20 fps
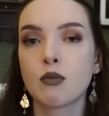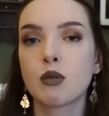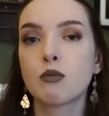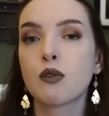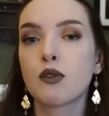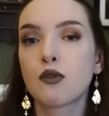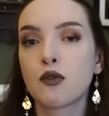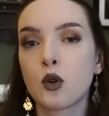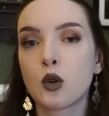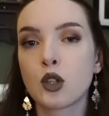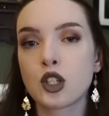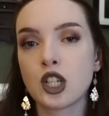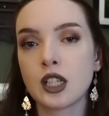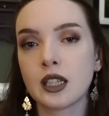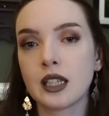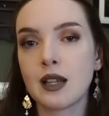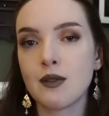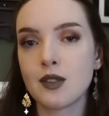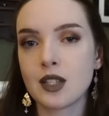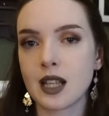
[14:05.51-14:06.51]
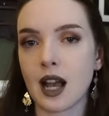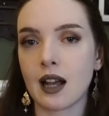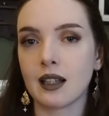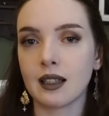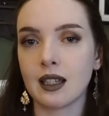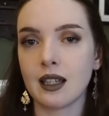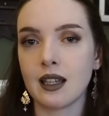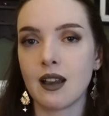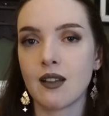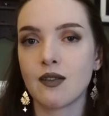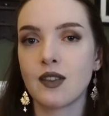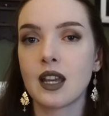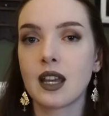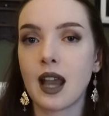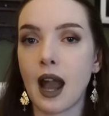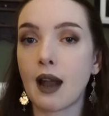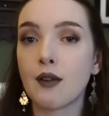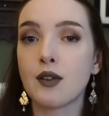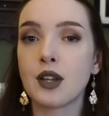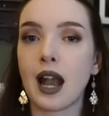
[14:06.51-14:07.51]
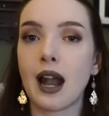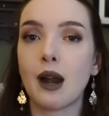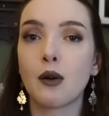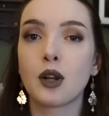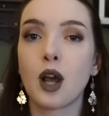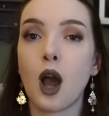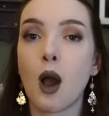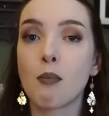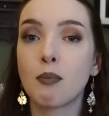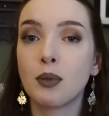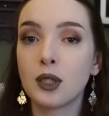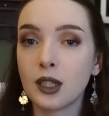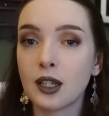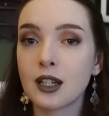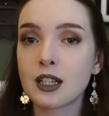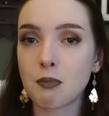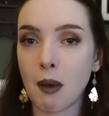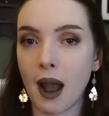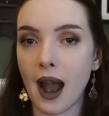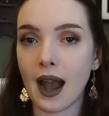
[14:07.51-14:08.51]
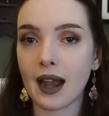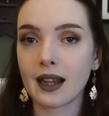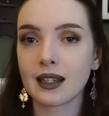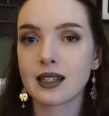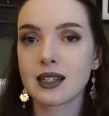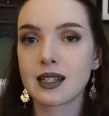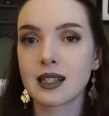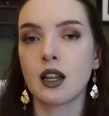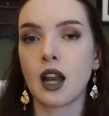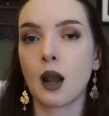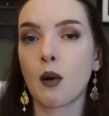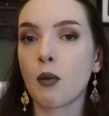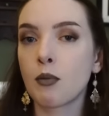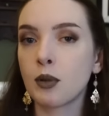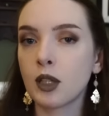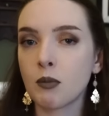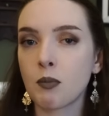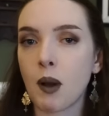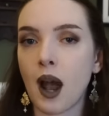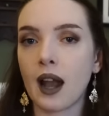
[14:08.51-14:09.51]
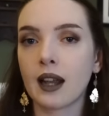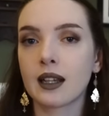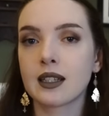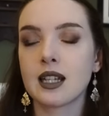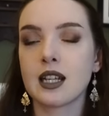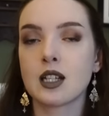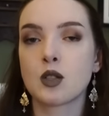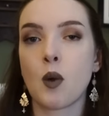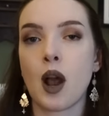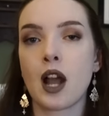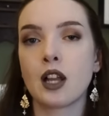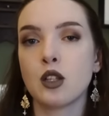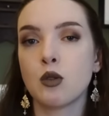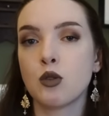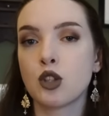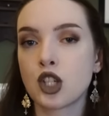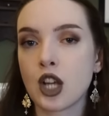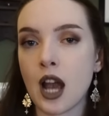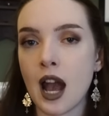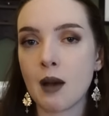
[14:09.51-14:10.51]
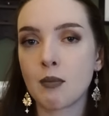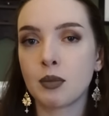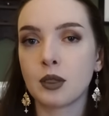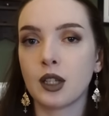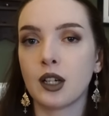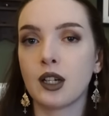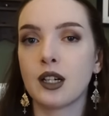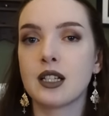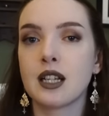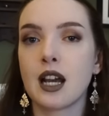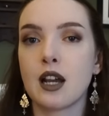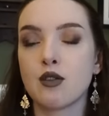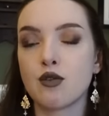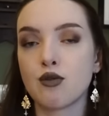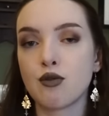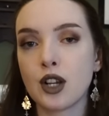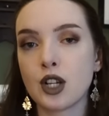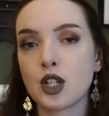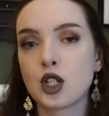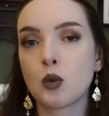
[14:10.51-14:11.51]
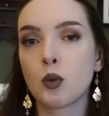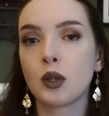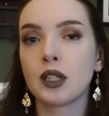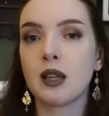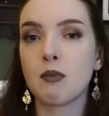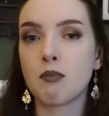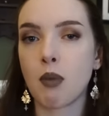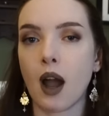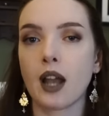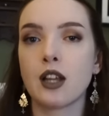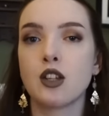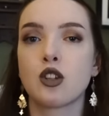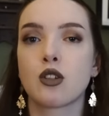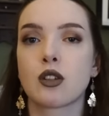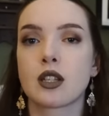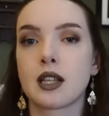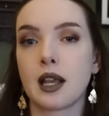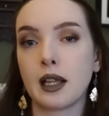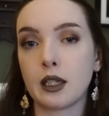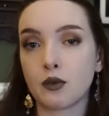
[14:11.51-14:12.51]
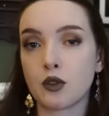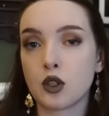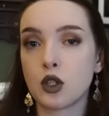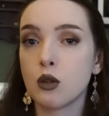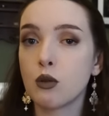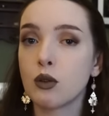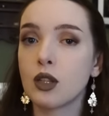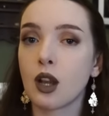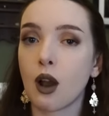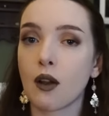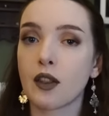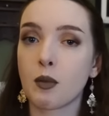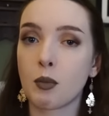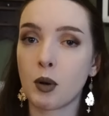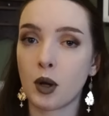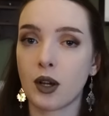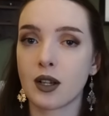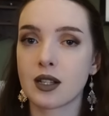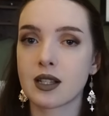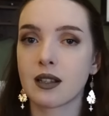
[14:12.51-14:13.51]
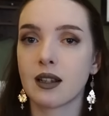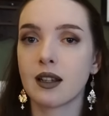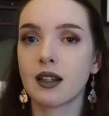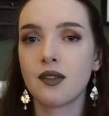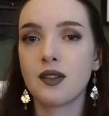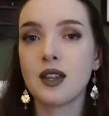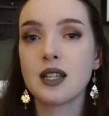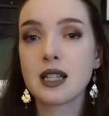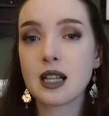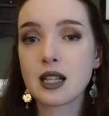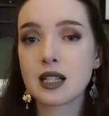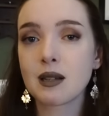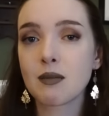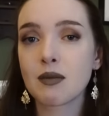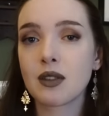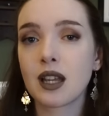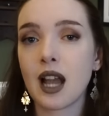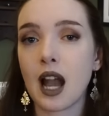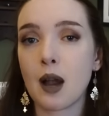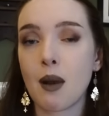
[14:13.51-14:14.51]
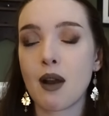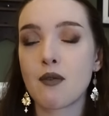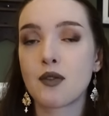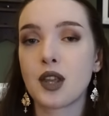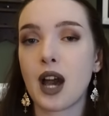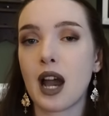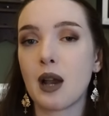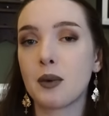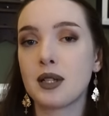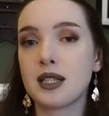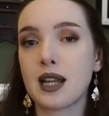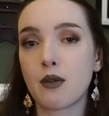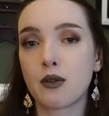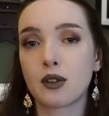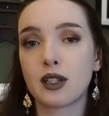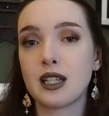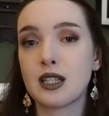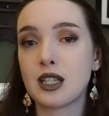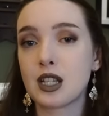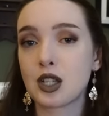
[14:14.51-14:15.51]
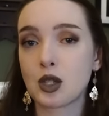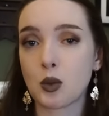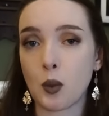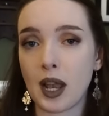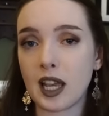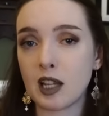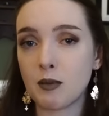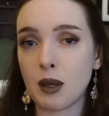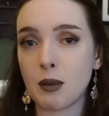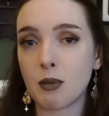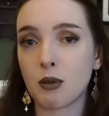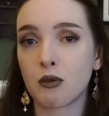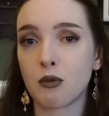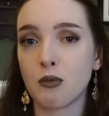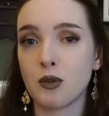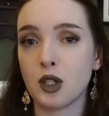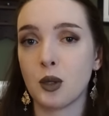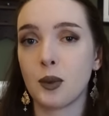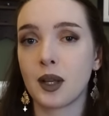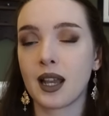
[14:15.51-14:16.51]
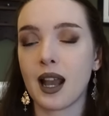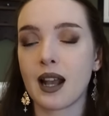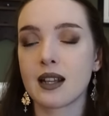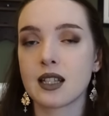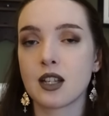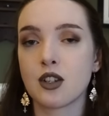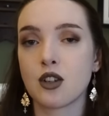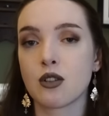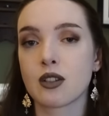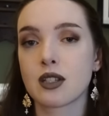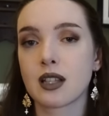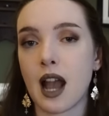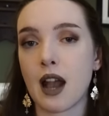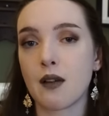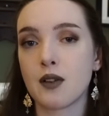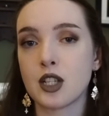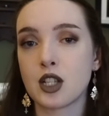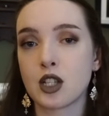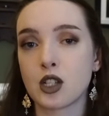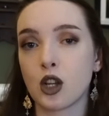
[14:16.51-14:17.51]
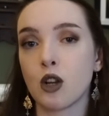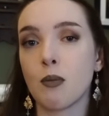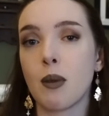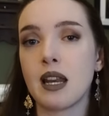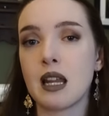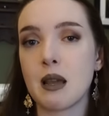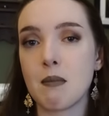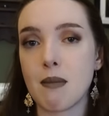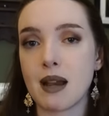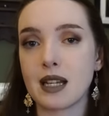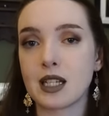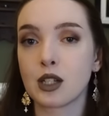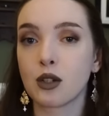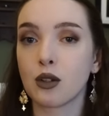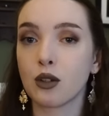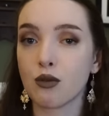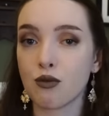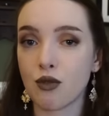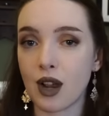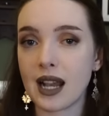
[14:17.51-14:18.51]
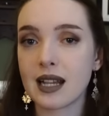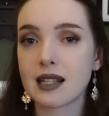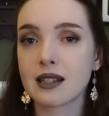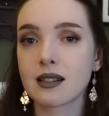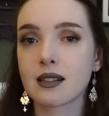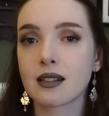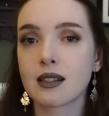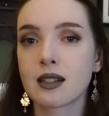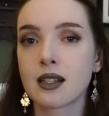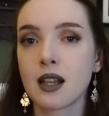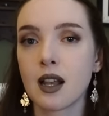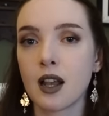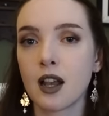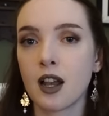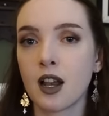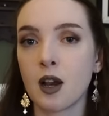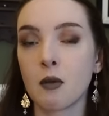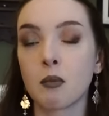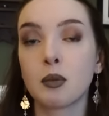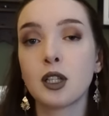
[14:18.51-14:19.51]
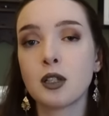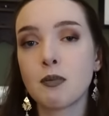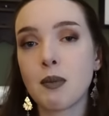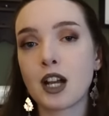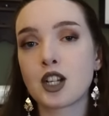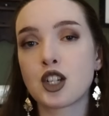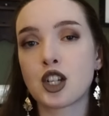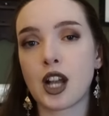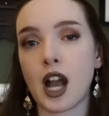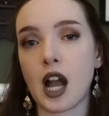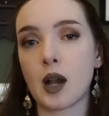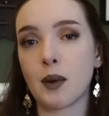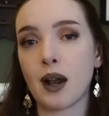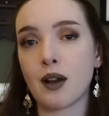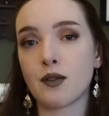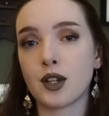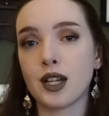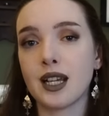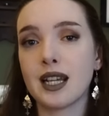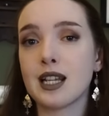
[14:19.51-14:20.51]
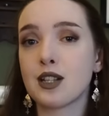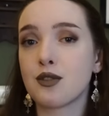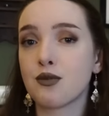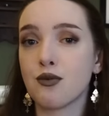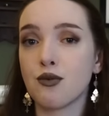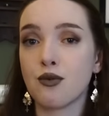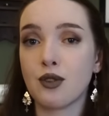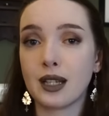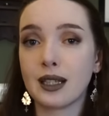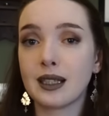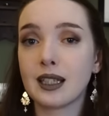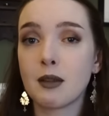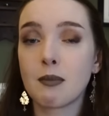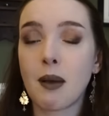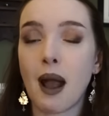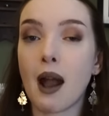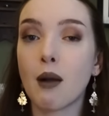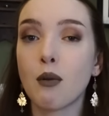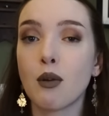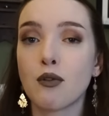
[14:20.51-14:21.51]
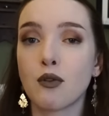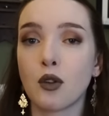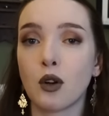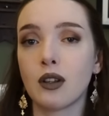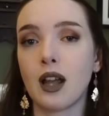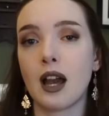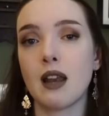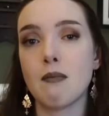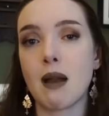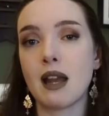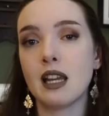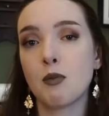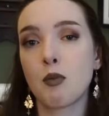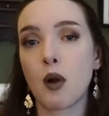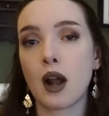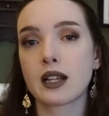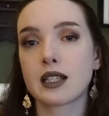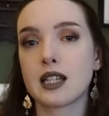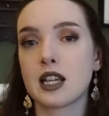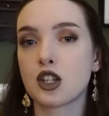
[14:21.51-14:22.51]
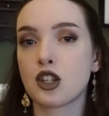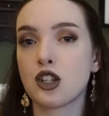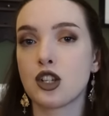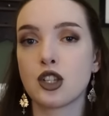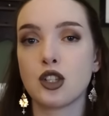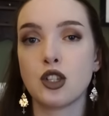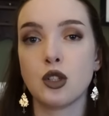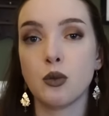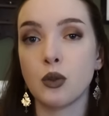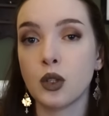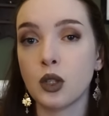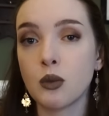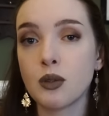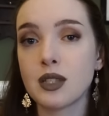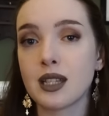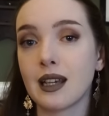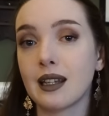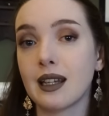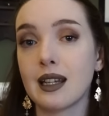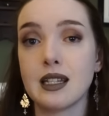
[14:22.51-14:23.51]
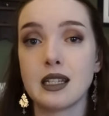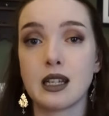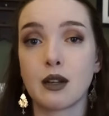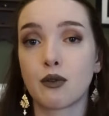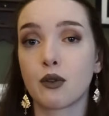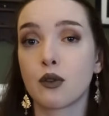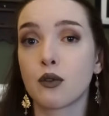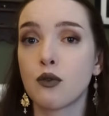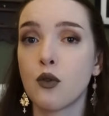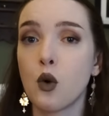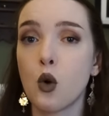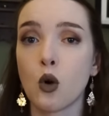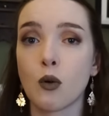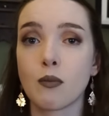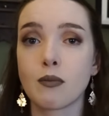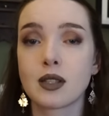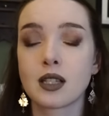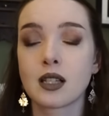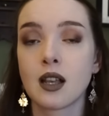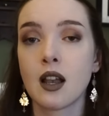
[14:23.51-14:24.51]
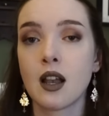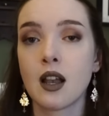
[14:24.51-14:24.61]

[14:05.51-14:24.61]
But before she leaves Sally, they carry out a blood pact. Now, a blood pact is where you share blood and ritually bind yourself to the other person. This is something, however, that I would definitely dissuade people from doing, as it does carry so many medical risks. Blood magic, however, is really powerful and many practitioners do use it in different forms.